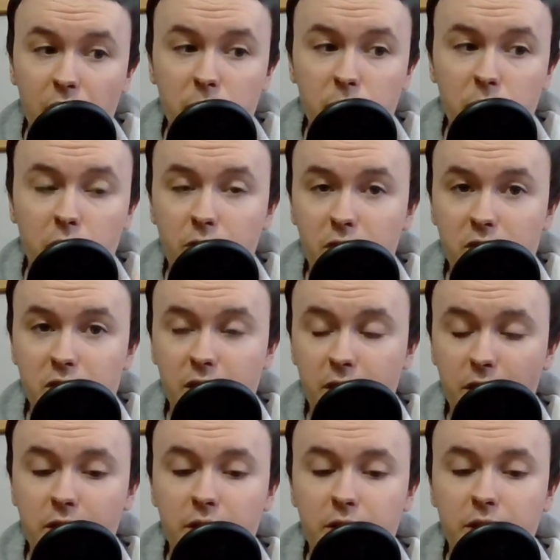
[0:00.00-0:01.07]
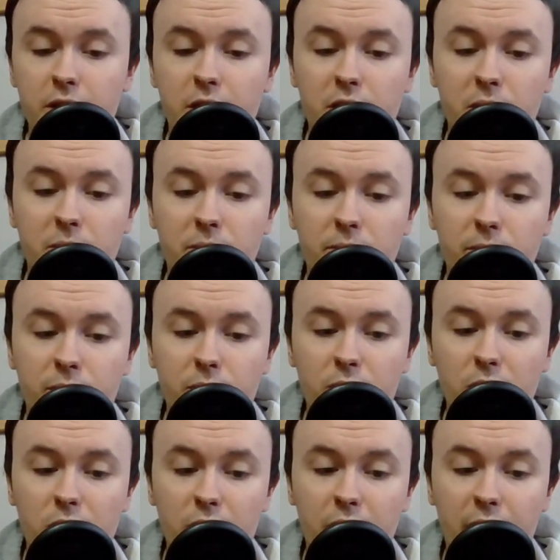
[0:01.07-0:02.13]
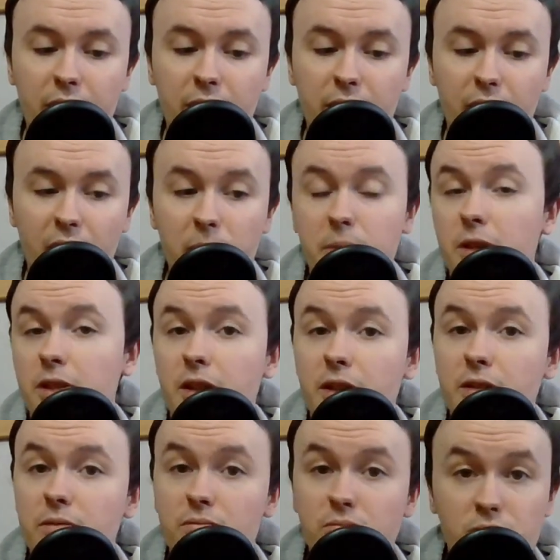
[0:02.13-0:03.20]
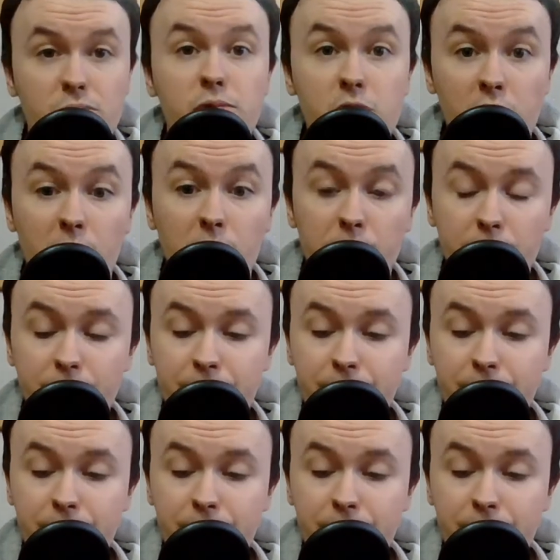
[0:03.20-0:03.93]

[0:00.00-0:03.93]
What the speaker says: But obviously, a habit that some